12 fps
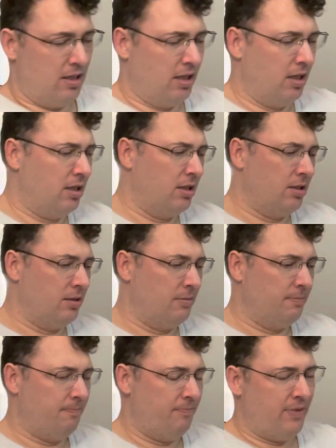
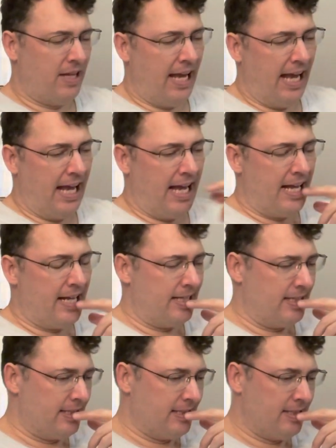
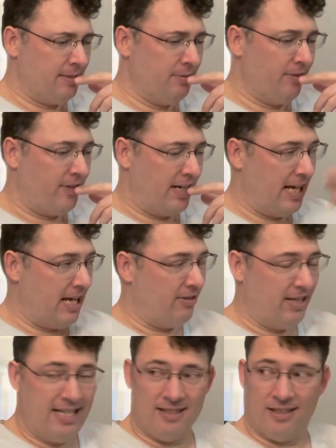And come to find out, he's